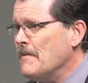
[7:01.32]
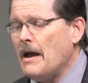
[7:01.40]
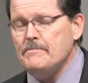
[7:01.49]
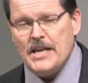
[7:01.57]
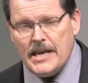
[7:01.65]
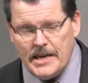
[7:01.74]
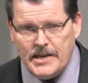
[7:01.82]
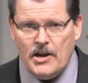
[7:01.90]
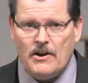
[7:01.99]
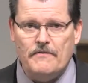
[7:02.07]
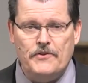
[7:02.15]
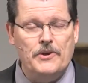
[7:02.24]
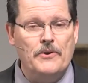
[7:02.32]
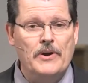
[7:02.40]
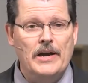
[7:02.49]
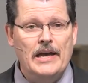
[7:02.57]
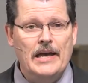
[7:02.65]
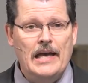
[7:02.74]
I'm taking care of you.
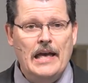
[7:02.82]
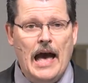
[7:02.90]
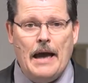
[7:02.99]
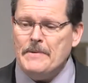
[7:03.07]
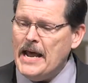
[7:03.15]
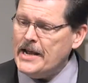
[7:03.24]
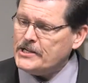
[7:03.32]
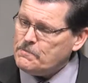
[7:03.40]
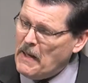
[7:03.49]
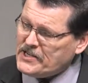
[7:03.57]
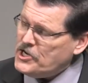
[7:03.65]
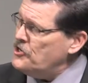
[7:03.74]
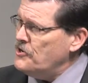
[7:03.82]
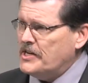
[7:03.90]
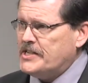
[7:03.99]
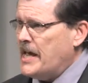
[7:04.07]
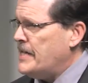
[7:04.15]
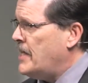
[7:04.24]
I'm not expecting you to
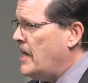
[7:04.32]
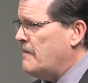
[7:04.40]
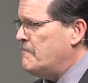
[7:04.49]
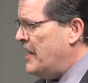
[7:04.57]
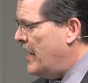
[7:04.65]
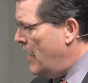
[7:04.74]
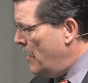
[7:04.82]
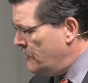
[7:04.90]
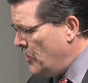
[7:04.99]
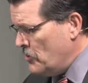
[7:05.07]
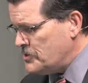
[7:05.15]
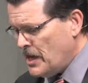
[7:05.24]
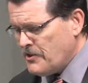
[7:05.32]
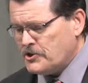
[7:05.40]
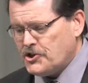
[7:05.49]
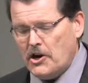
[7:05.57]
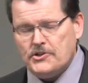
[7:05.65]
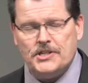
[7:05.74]
take care of me. Those other
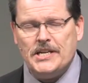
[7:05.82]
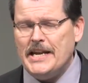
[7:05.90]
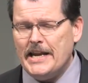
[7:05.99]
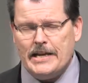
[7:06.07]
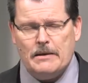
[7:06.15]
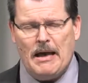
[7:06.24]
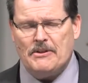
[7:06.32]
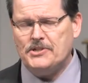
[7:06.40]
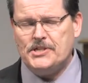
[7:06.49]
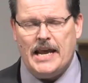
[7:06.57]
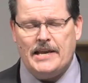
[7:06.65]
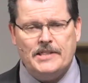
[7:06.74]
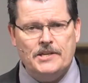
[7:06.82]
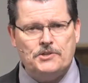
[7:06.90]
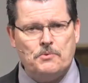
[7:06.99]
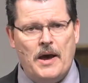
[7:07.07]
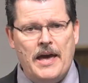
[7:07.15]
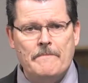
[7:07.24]
churches, he didn't come out and say it
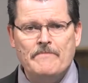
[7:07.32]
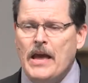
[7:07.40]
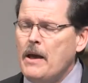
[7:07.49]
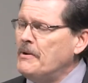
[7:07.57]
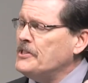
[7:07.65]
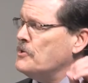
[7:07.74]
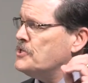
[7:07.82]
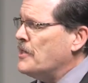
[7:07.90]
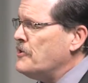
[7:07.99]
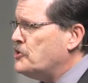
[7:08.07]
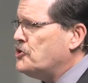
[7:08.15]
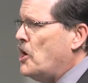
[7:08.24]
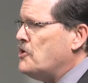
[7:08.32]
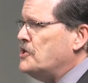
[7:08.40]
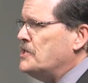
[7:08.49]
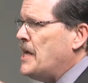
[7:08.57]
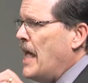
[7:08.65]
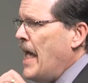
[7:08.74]
this way, but those other
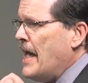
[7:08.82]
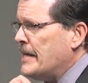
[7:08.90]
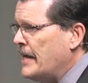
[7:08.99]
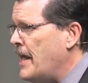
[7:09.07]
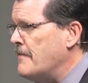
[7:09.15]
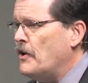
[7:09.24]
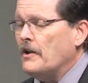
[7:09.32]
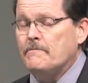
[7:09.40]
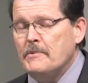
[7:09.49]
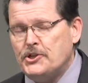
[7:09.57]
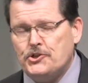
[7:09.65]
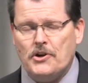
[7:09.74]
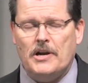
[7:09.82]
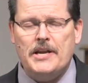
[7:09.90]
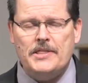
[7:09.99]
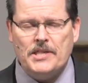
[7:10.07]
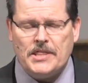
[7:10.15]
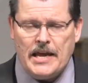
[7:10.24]
churches had a level of
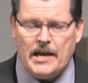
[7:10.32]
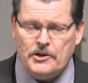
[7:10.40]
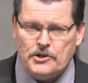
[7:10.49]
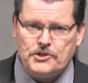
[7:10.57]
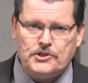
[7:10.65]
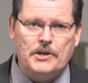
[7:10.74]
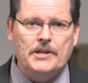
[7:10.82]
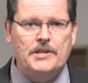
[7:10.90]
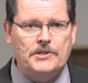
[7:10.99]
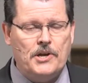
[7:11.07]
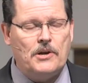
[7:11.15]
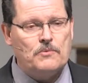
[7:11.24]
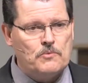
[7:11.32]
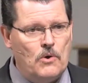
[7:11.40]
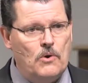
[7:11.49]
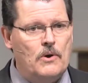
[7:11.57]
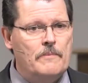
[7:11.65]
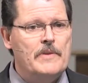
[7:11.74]
maturity that they understood that their
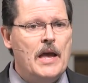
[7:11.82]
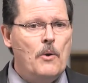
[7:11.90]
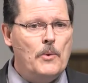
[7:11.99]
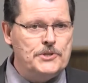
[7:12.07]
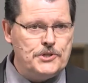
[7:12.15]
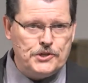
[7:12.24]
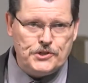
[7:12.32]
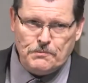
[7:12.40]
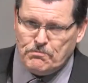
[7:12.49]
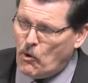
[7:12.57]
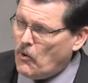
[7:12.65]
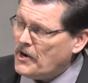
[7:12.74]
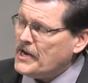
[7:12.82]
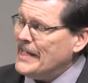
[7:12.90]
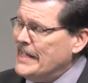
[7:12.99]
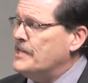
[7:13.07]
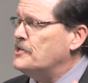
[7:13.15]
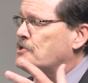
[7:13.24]
role was to support
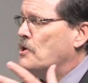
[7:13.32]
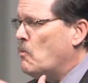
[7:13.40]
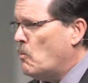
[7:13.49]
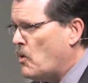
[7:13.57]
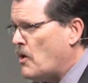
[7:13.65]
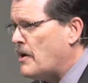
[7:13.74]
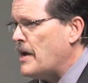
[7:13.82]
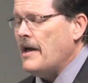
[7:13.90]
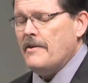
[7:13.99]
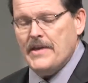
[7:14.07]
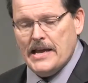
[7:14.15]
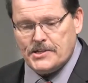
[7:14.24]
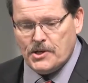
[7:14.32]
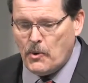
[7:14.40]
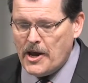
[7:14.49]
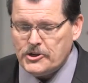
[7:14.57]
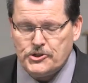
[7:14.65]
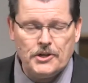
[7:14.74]
his work. That's the
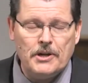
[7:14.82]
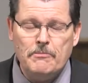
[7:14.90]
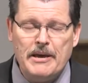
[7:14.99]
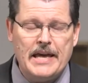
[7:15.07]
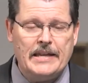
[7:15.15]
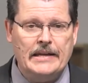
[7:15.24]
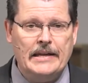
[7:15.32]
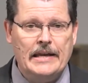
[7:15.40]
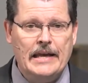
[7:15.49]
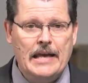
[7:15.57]
way it should have been.